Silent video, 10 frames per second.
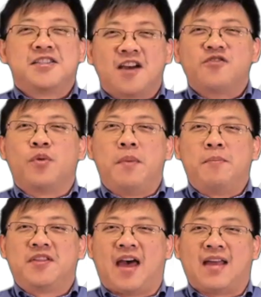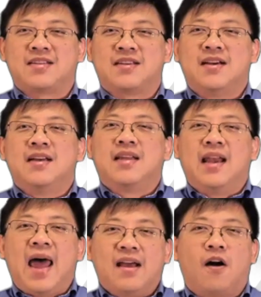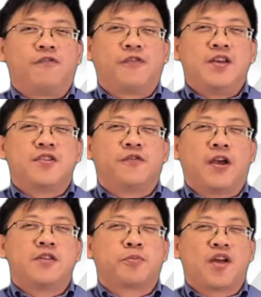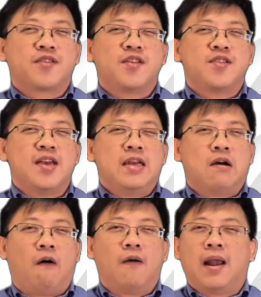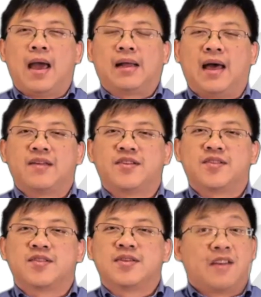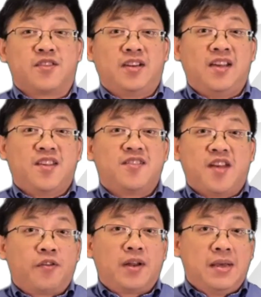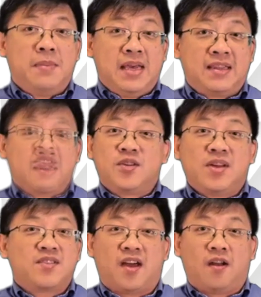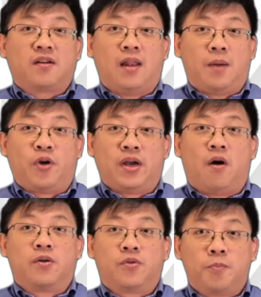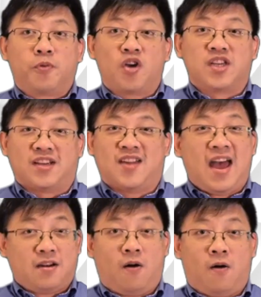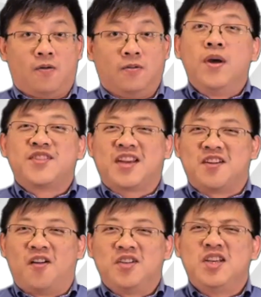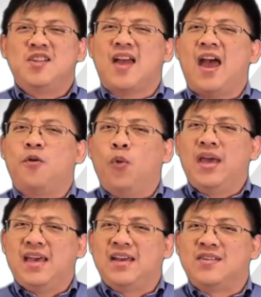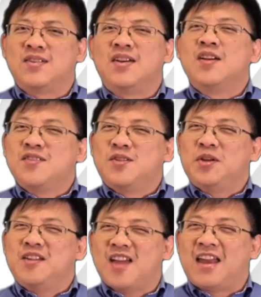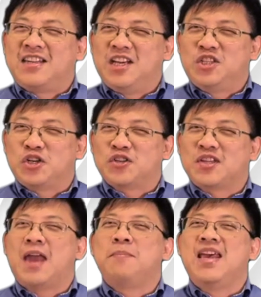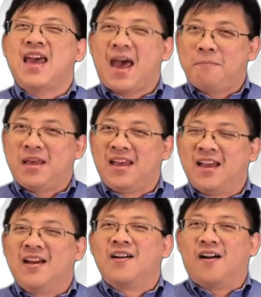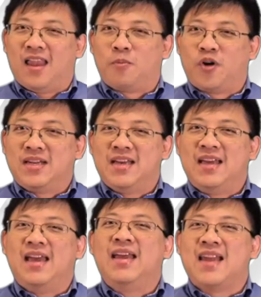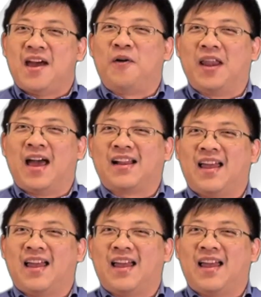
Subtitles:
Just remember that the lack of face-to-face presence in online classes does not necessarily mean students cannot collaborate on group projects at all. With technologies and wikis, students and teachers can be happy collaborating in their online